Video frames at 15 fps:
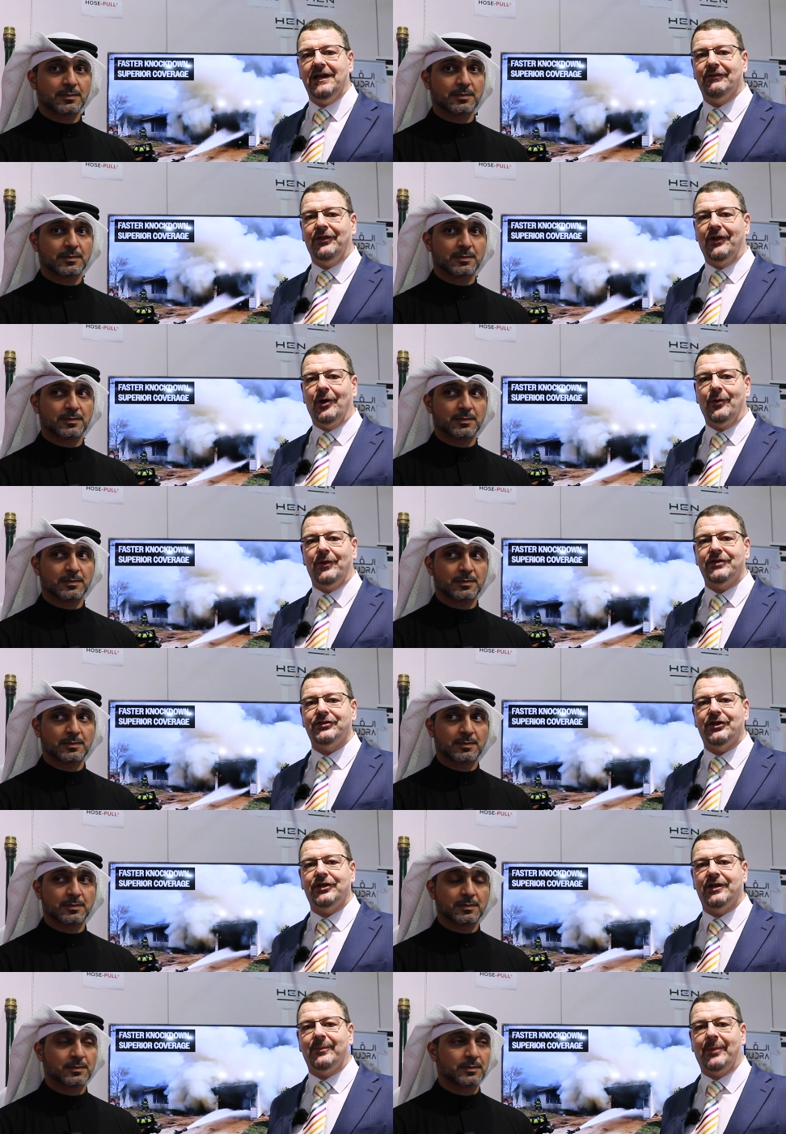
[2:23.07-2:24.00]
Speaker 1: Even though this
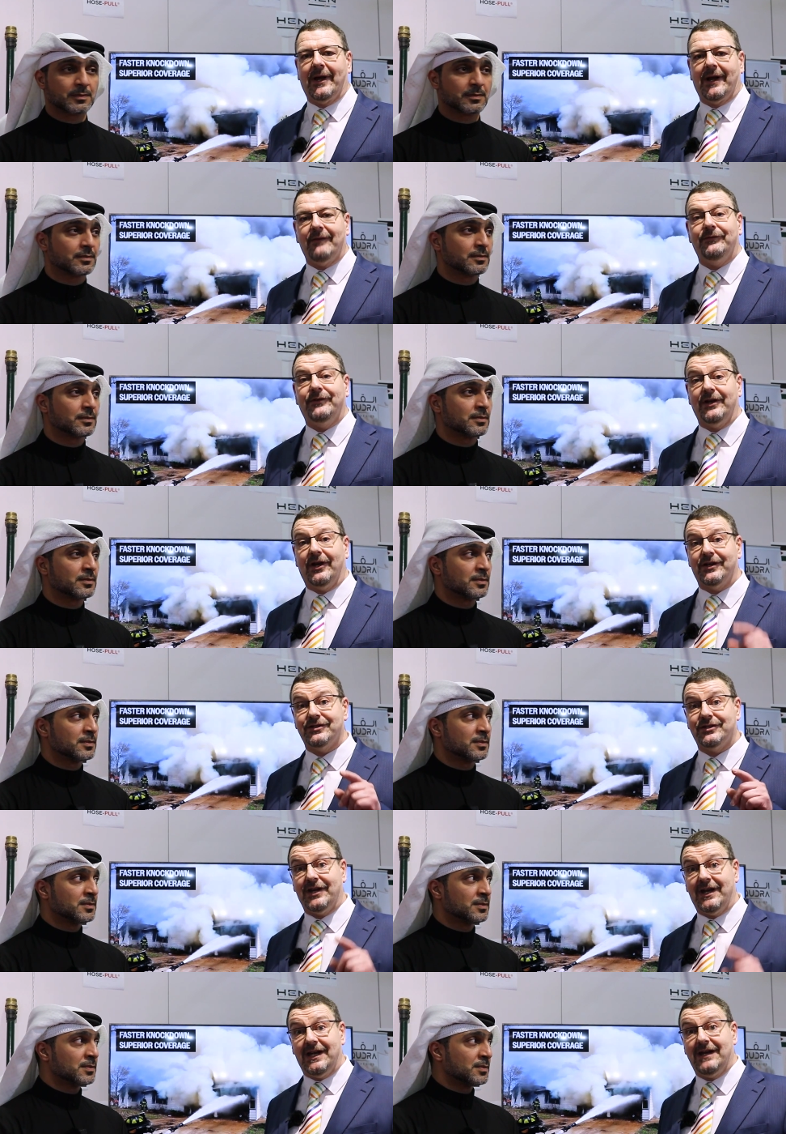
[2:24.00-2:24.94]
isn't about
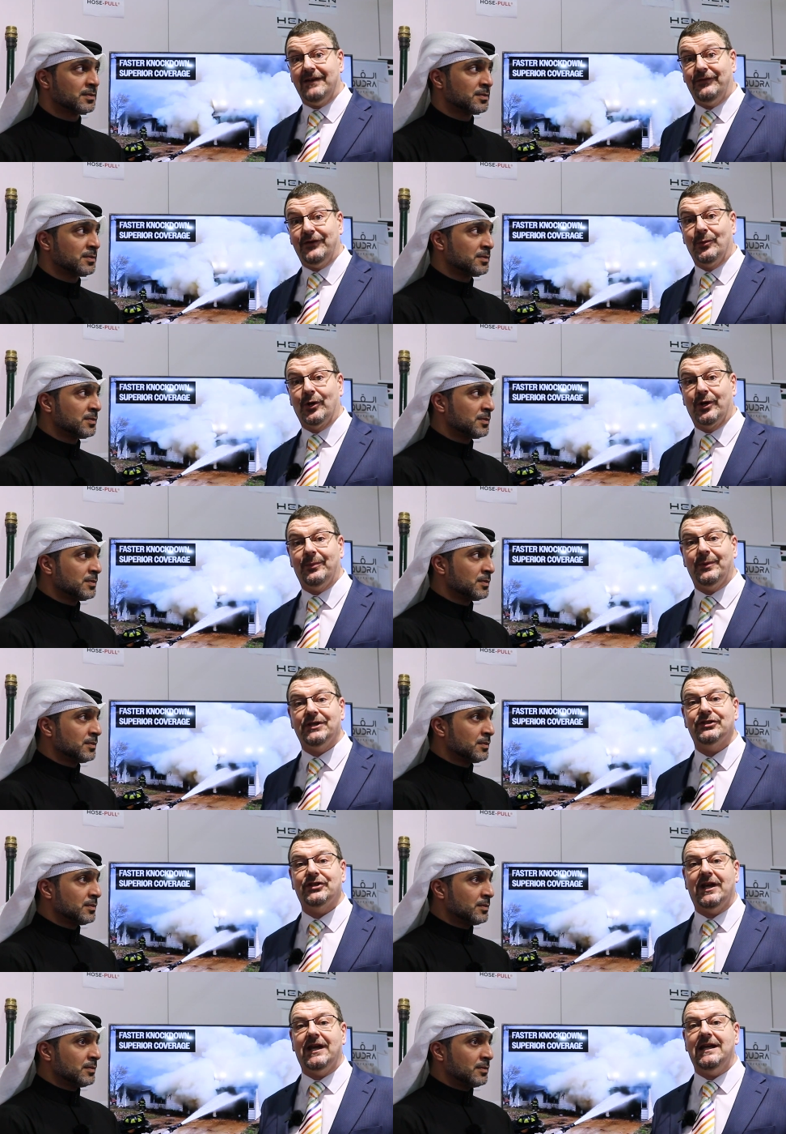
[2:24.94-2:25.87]
FDIC, if you want to be
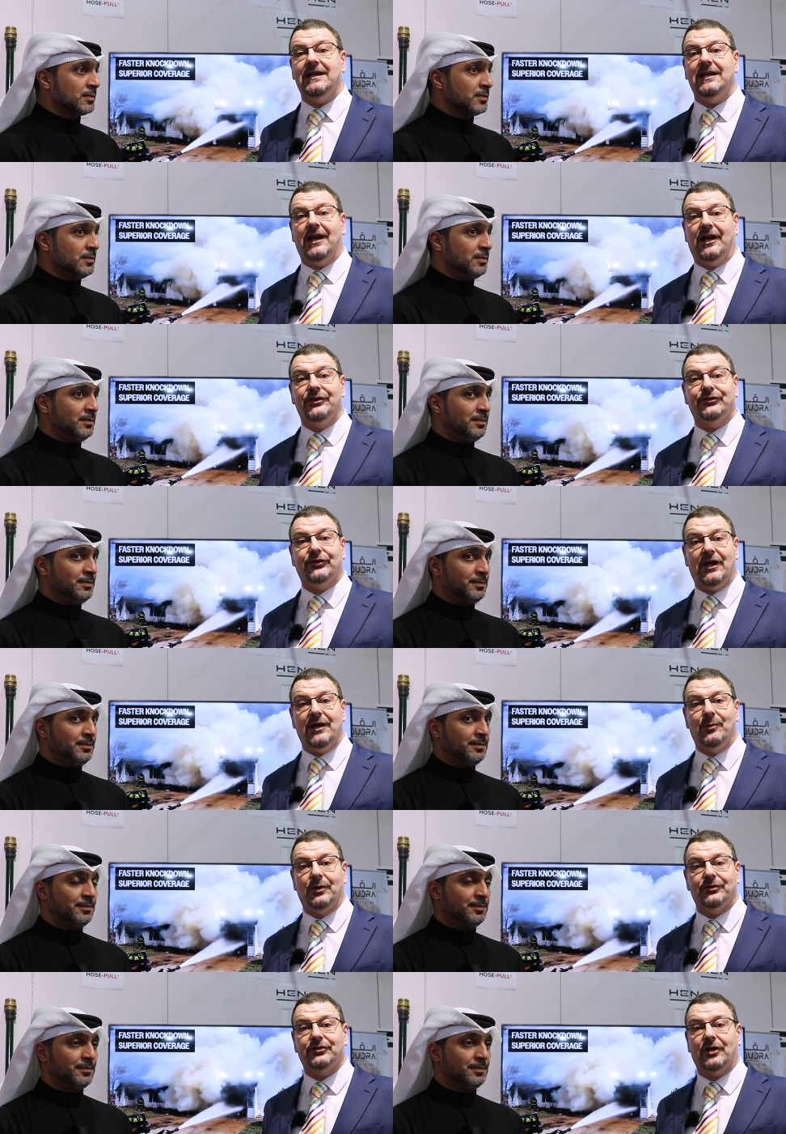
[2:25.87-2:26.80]
seen and see
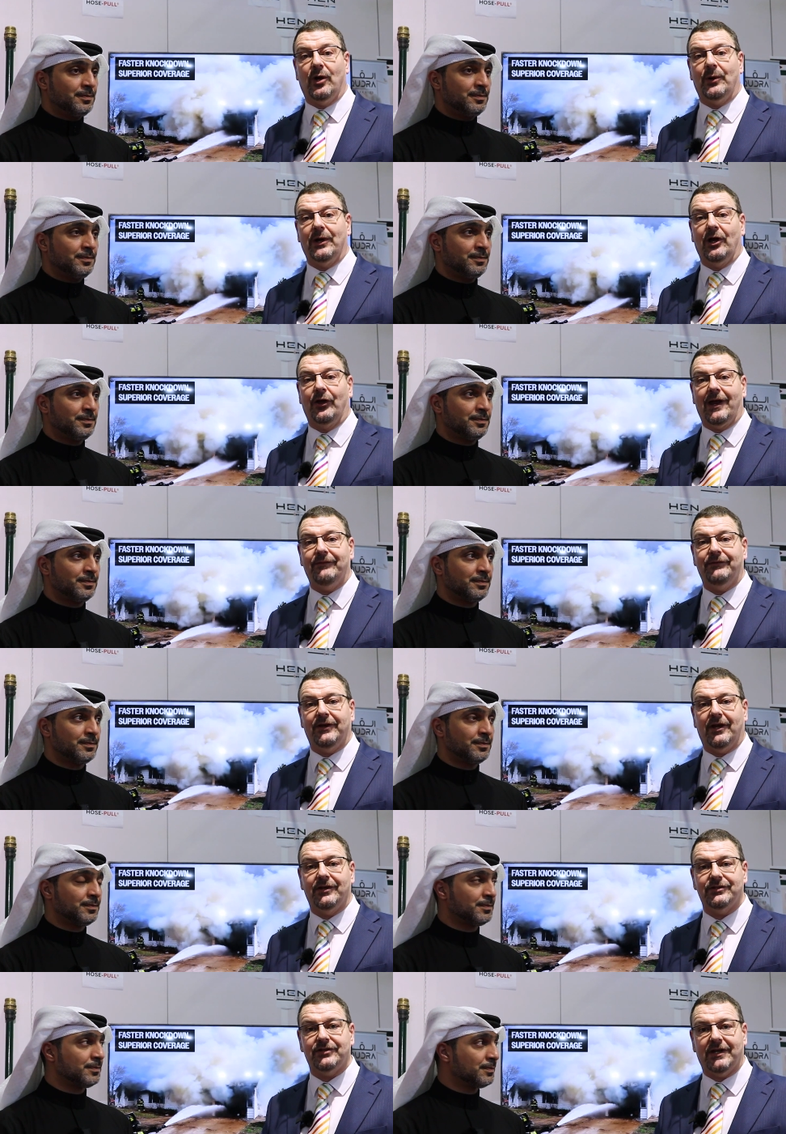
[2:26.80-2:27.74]
what's going on,
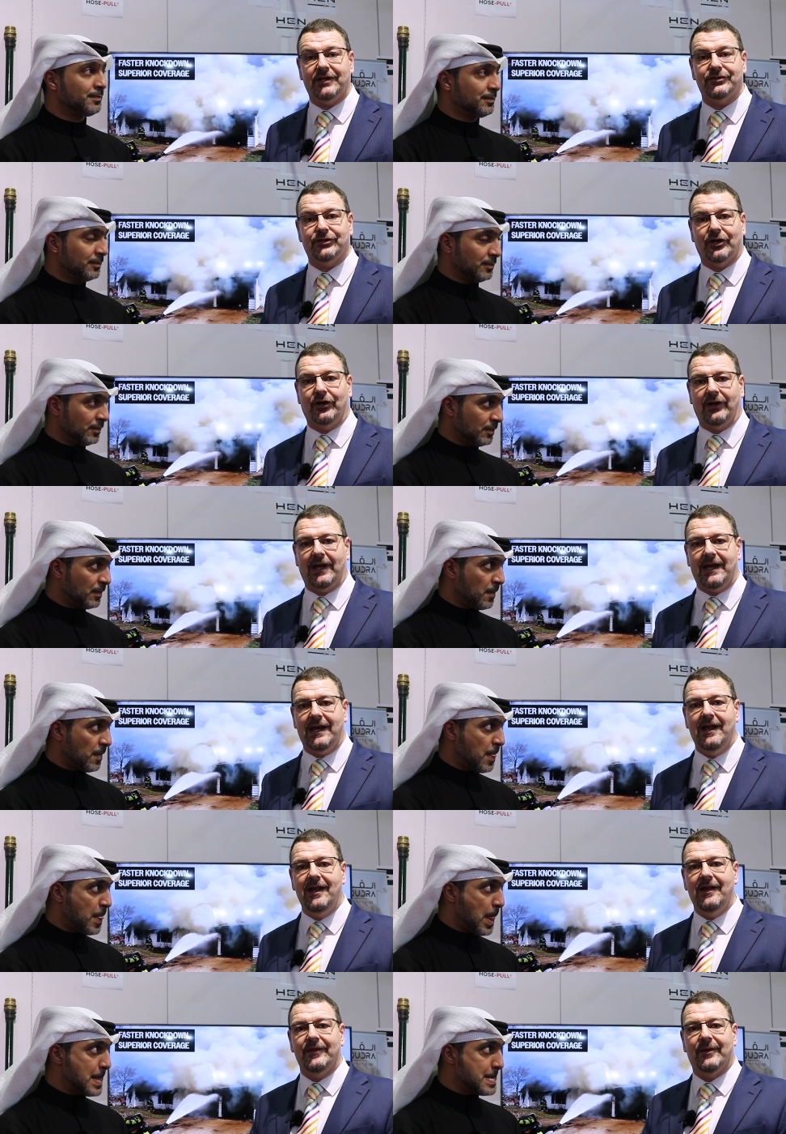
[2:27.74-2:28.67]
FDIC is certainly
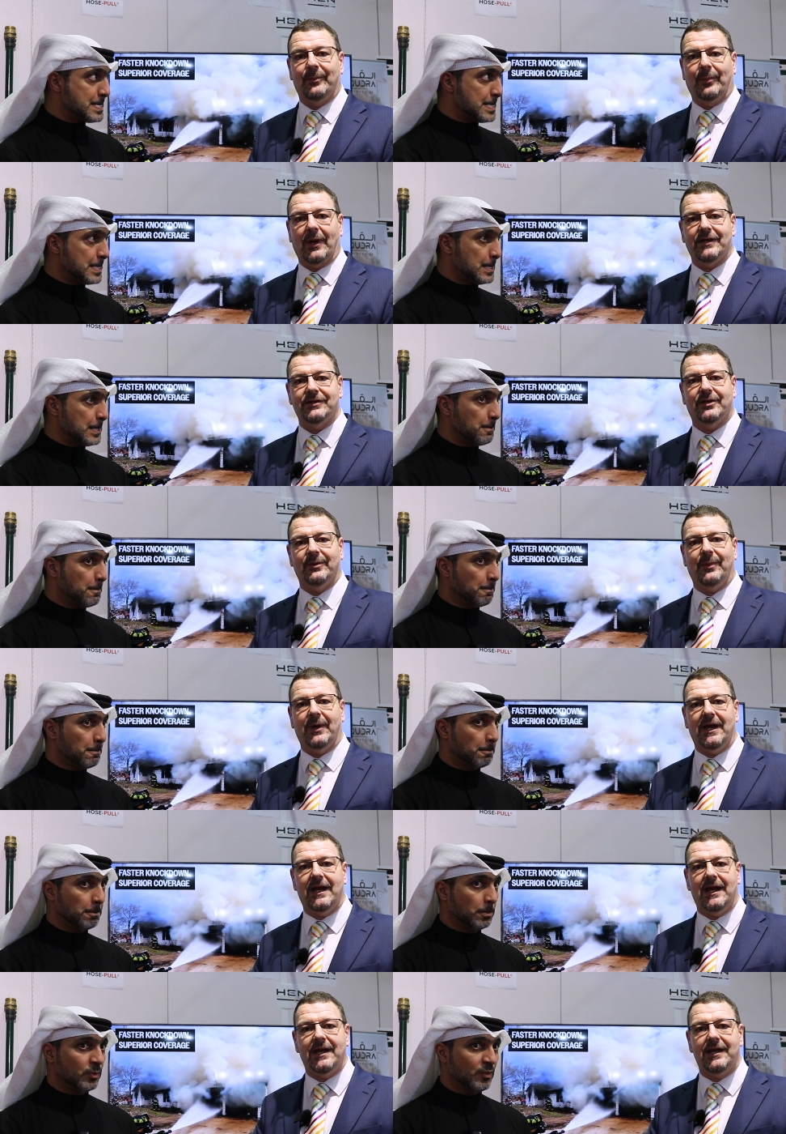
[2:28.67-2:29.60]
the place to
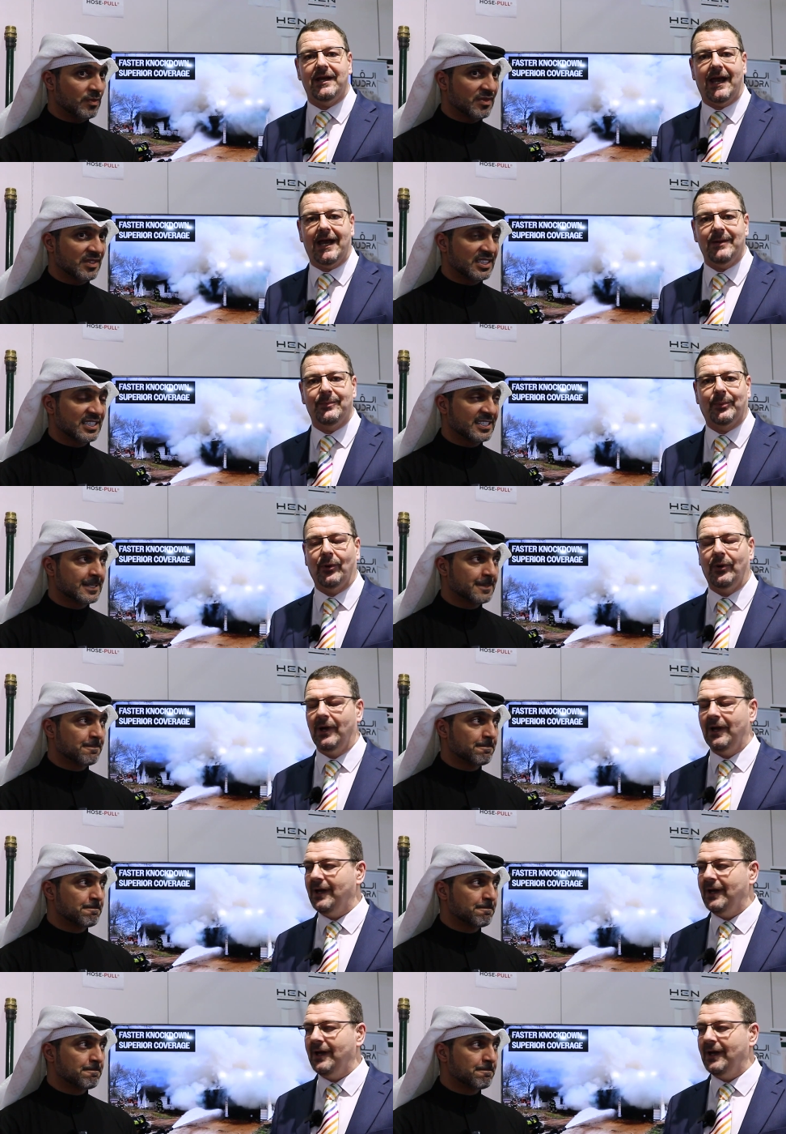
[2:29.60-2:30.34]
be in April.